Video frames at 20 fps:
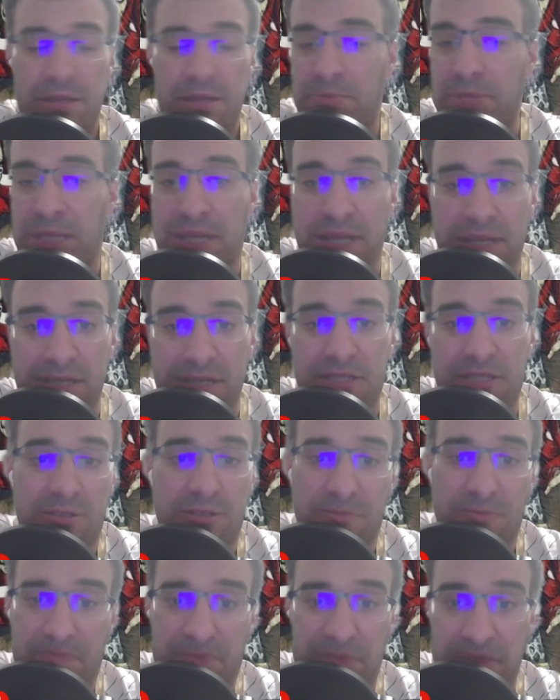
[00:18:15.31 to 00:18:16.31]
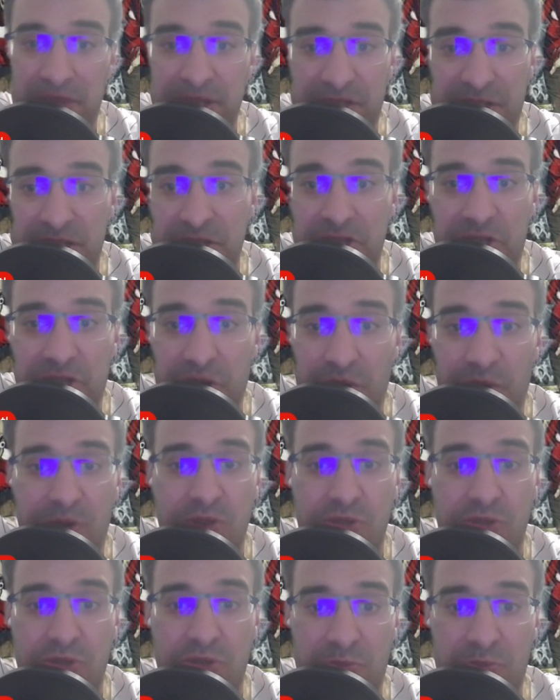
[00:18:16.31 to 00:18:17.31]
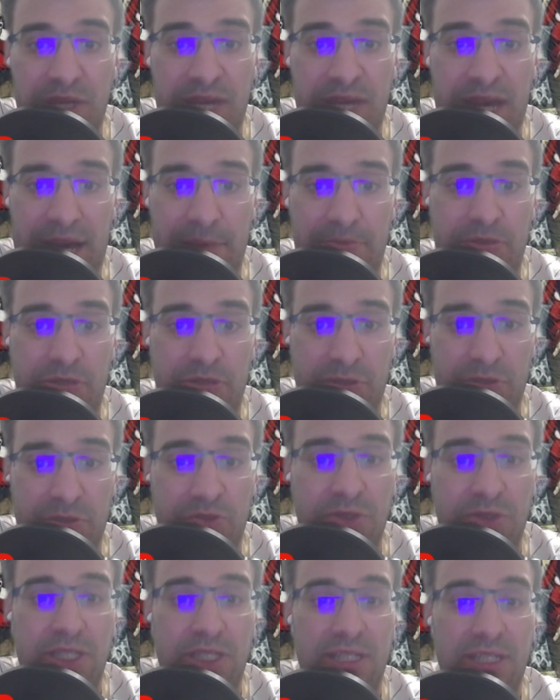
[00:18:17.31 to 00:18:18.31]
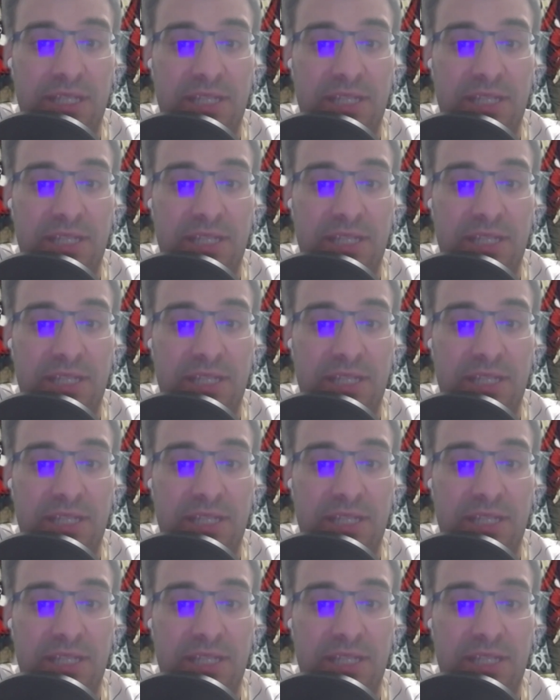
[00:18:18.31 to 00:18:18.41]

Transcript: because this is going to be absolutely